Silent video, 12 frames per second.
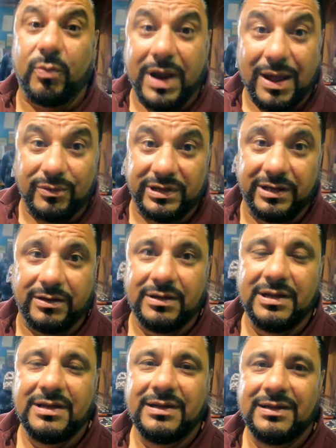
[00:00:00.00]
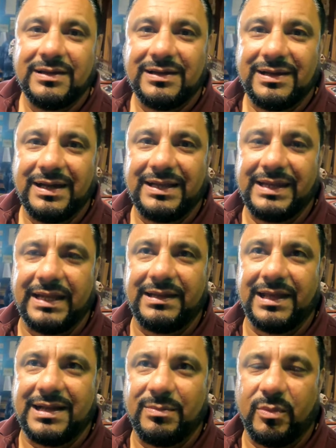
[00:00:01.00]
around here. And
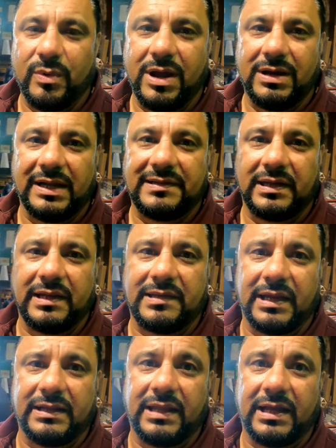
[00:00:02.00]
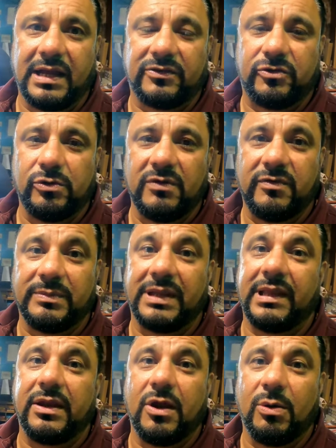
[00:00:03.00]
they come around, like I said, they got 2 of them that
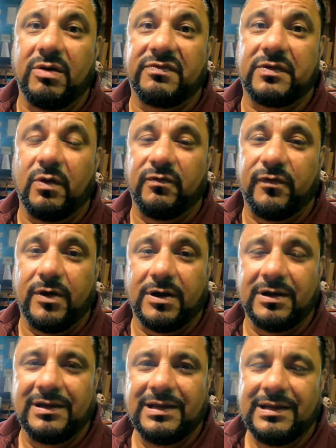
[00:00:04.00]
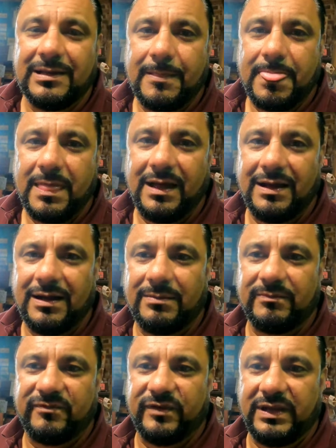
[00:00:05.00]
they know of so far.
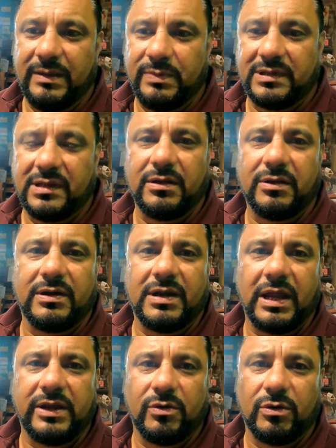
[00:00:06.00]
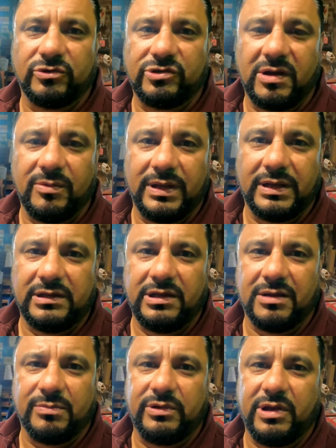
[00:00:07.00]
Philippe is a little 9-year-old gentleman,
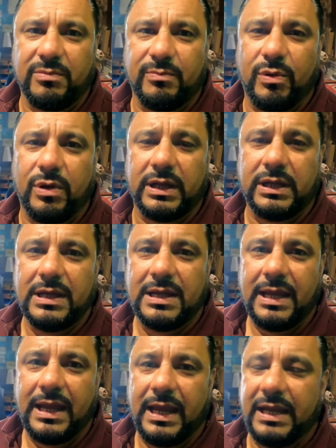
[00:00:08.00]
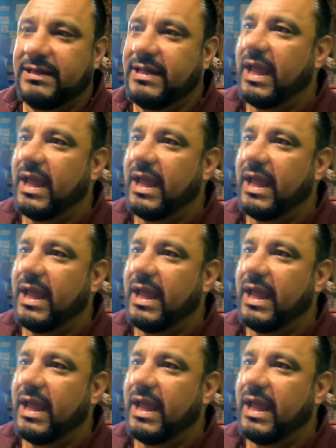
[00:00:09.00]
young boy, and